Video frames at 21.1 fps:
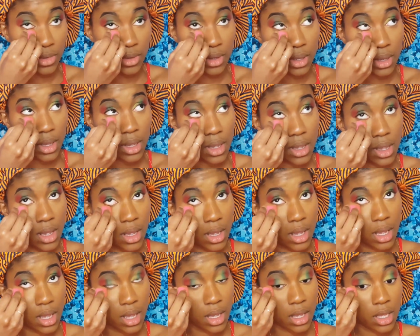Okay,
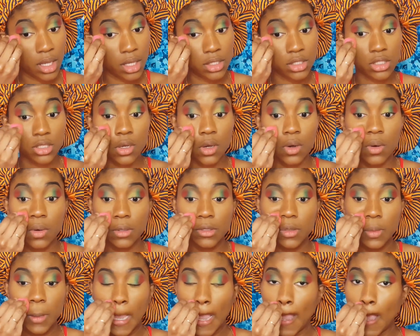so
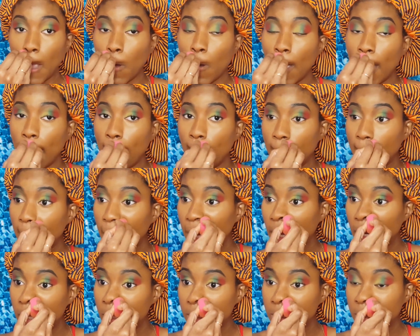you can go ahead
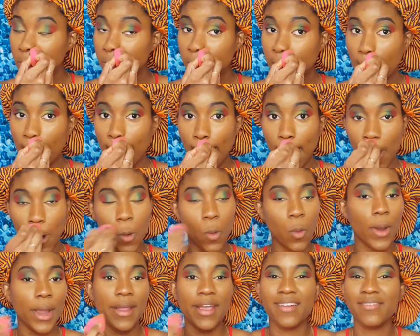and listen to that
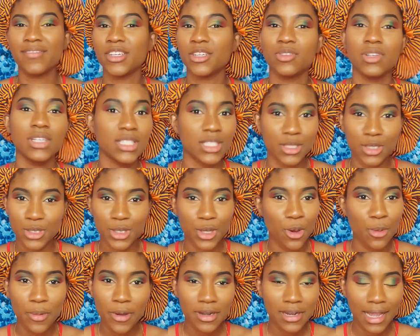wherever you listen to
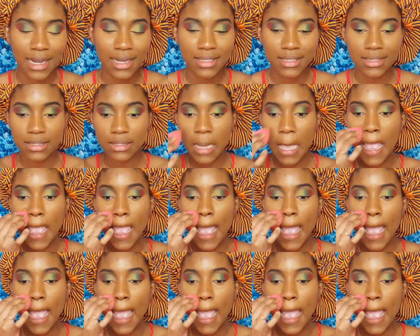your podcast.